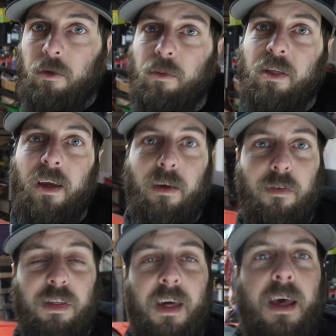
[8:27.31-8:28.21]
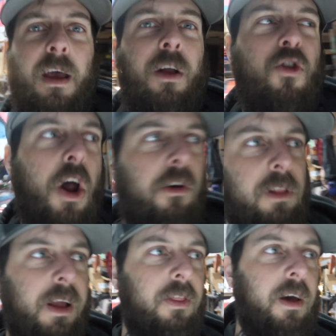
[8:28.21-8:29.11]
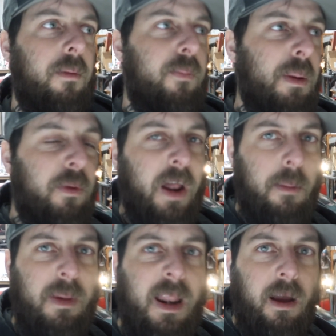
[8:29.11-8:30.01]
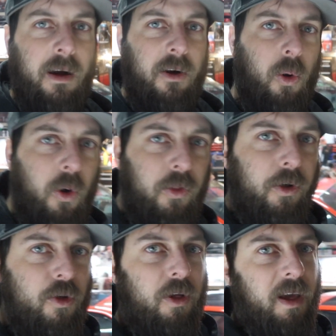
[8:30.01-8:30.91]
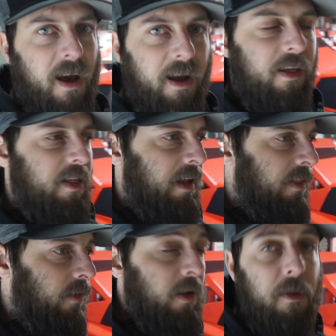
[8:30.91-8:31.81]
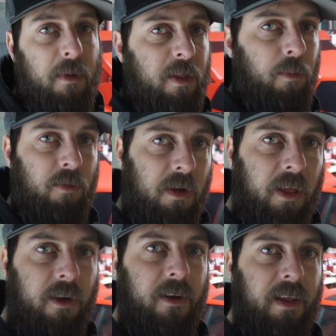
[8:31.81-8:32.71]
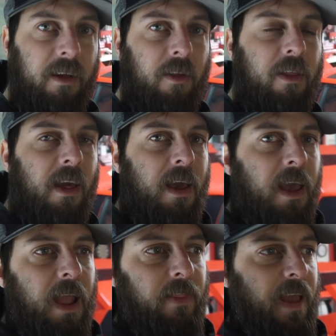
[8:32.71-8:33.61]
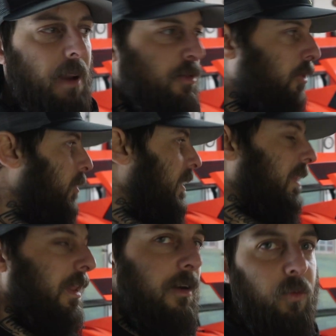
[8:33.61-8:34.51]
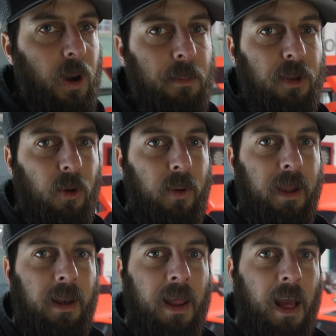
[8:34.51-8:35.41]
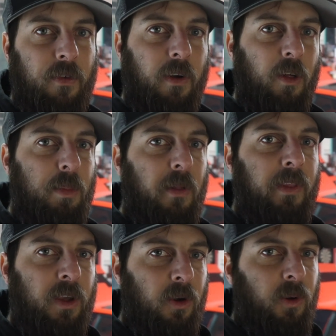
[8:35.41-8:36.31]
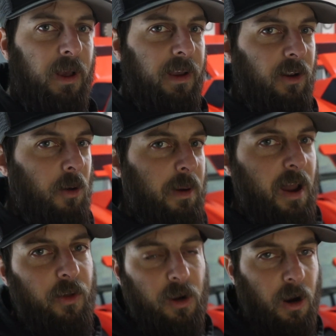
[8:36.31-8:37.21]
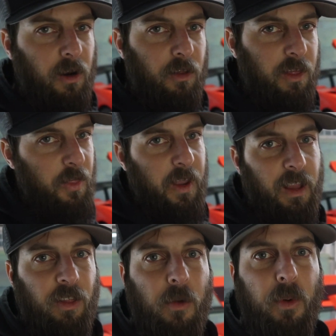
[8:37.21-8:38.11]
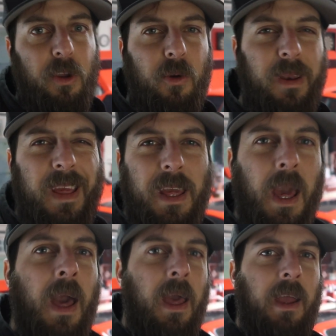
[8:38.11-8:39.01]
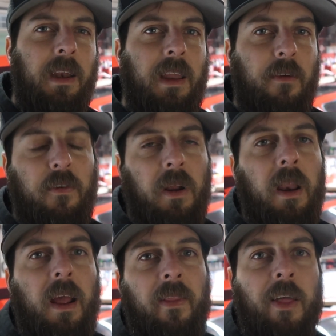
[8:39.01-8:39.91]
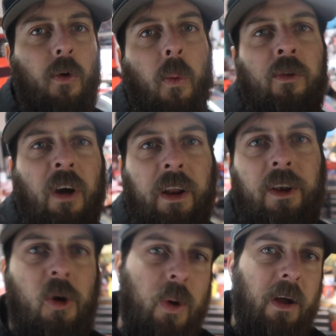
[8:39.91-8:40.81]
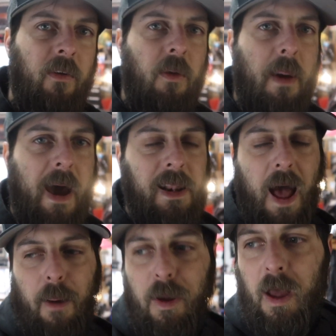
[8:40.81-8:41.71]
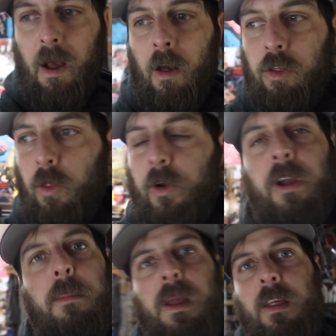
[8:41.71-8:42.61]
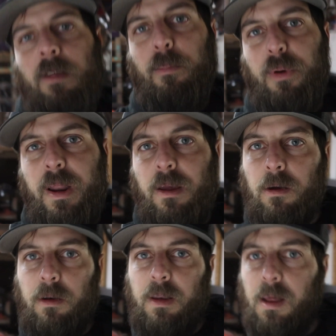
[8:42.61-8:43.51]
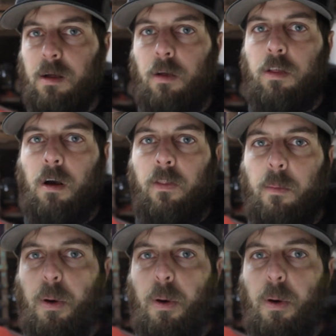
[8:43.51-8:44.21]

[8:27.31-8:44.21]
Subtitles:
themselves. Generally, the people that I'm meeting are older guys and they're giving me some really good deals and they absolutely love what I'm doing as far as building the Cuda and all my other cars. They think it's super unique and different, and that's what we try to do here in the Mad Lab. So they're giving me some pretty good deals on the